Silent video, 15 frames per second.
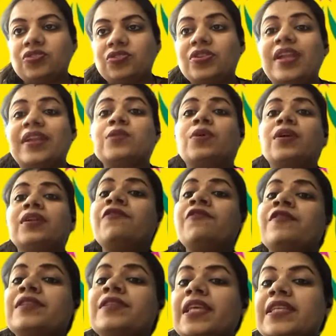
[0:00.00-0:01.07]
So that is what the
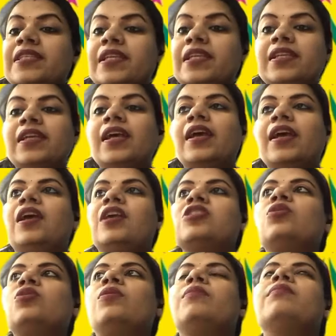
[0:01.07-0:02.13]
physics is.
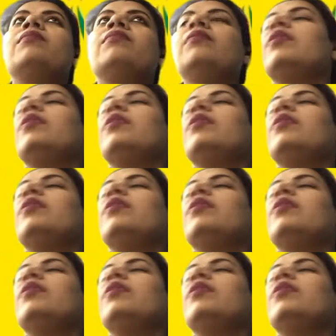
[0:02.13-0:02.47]
So